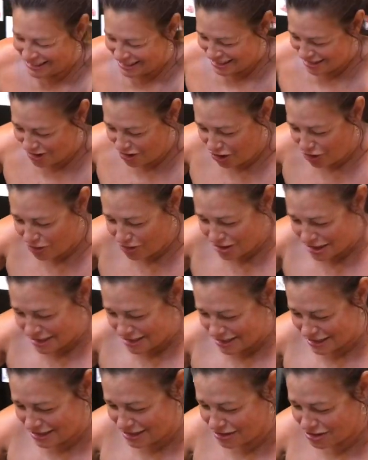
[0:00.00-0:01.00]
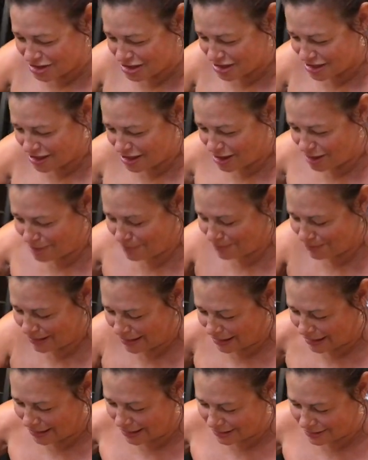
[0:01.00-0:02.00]
He always steals some
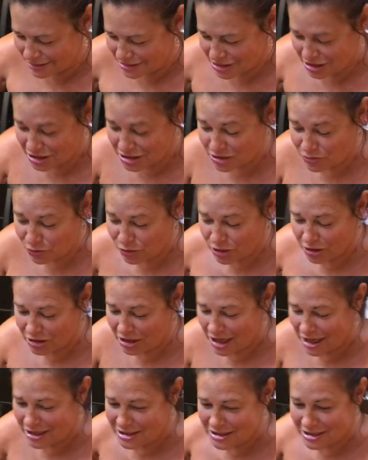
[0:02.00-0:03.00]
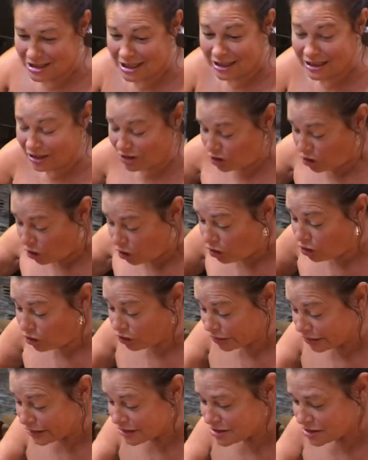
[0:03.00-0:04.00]
and doesn't realize that it
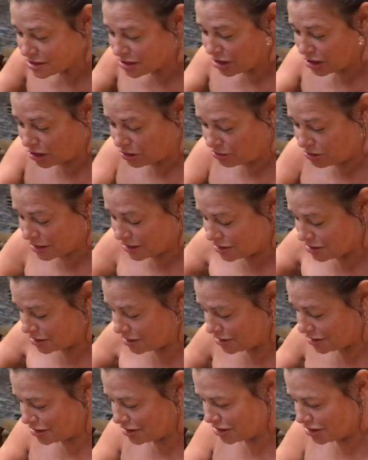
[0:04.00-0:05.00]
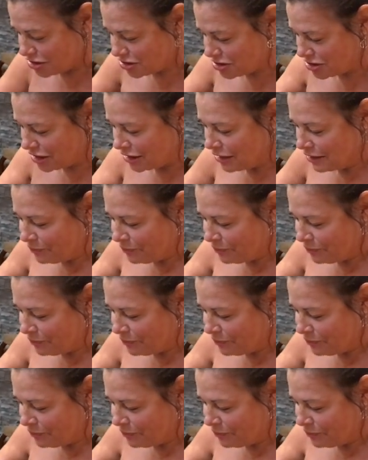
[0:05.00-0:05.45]
all needs to go into the dish.